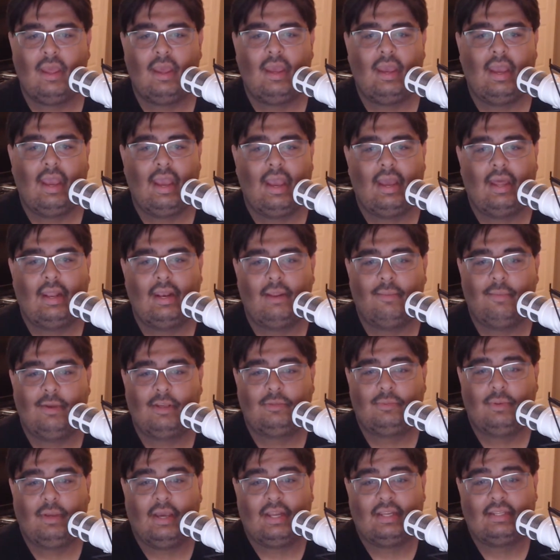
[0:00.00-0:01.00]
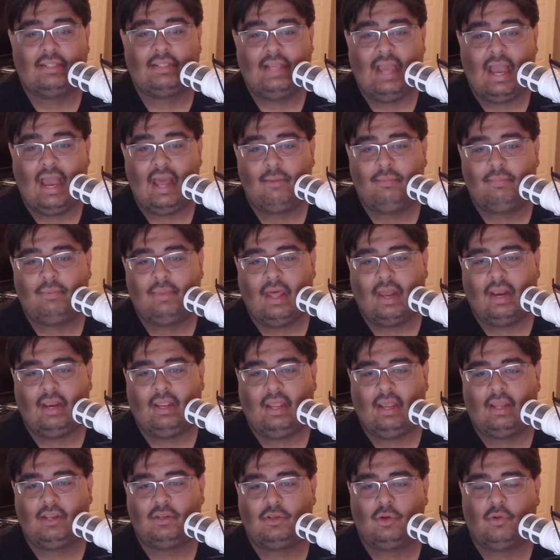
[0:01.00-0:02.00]
and it makes me kind of sad that I
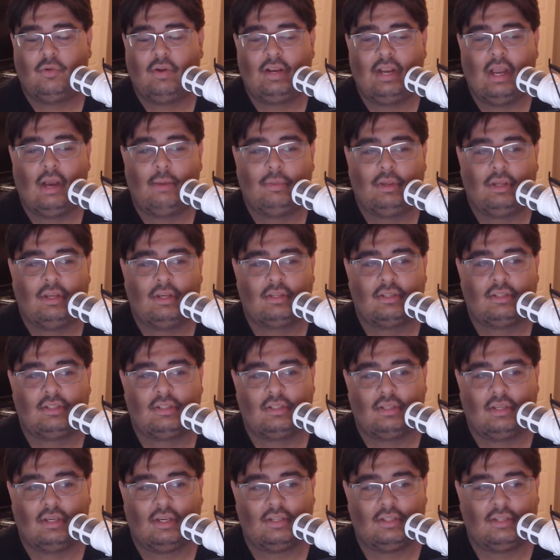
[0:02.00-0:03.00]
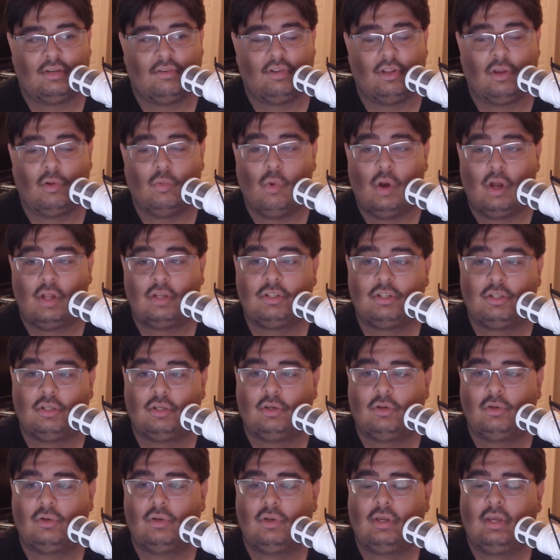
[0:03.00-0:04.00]
can't do it right now because I really want
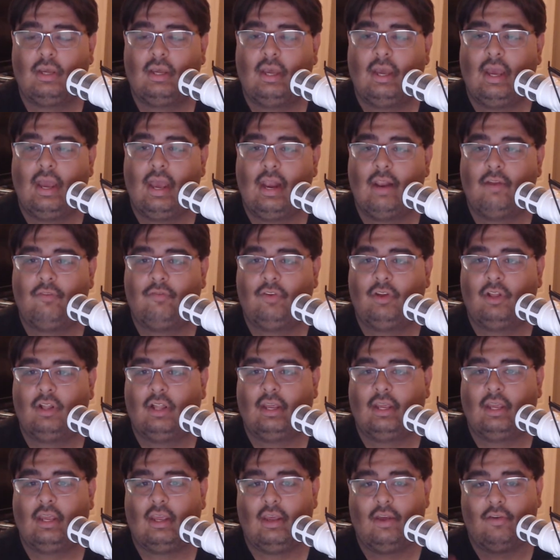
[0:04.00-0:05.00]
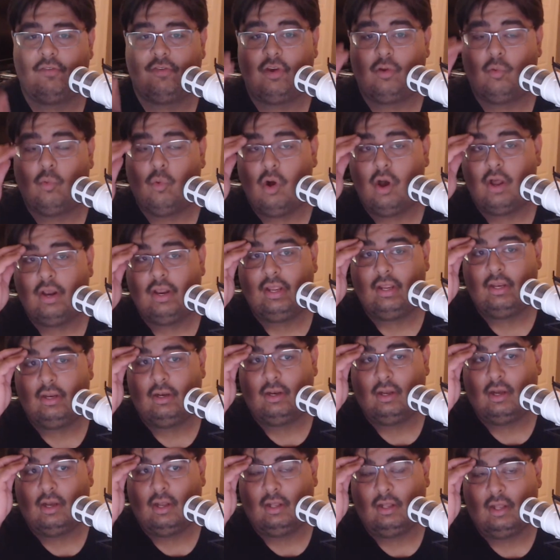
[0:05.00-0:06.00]
to, and I feel like if I want it
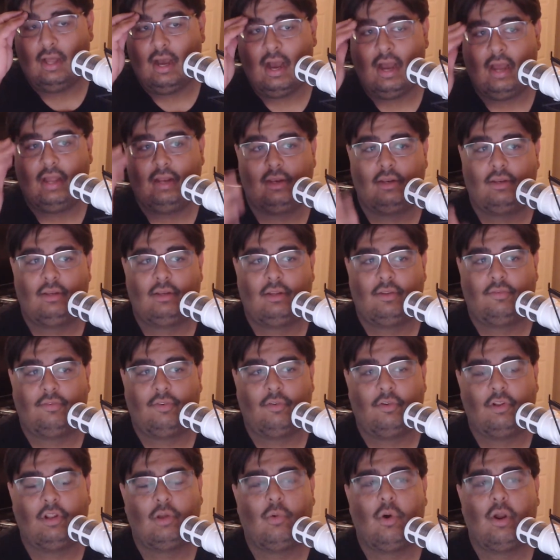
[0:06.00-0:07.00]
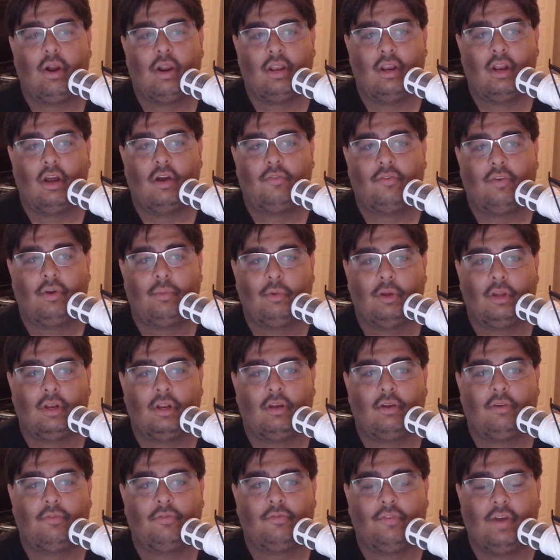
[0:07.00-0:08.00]
a lot, if I really want it enough, I'm
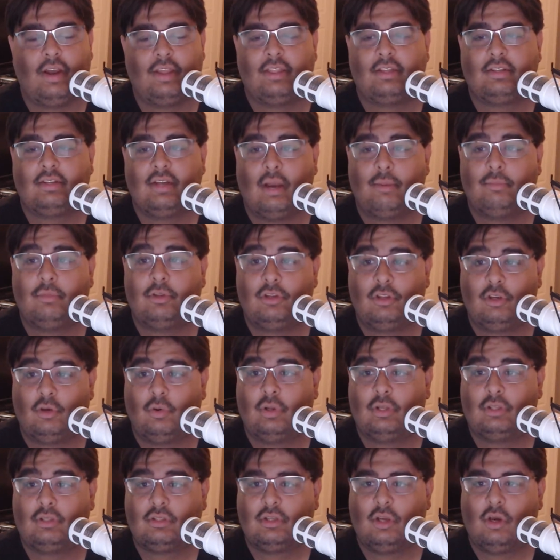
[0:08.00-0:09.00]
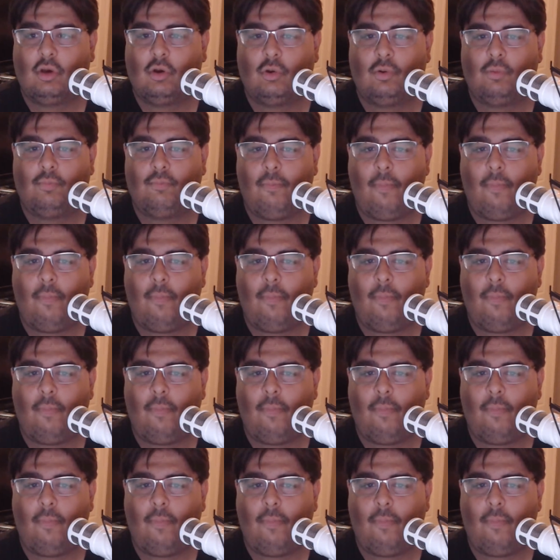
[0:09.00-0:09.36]
gonna find the time to do it. So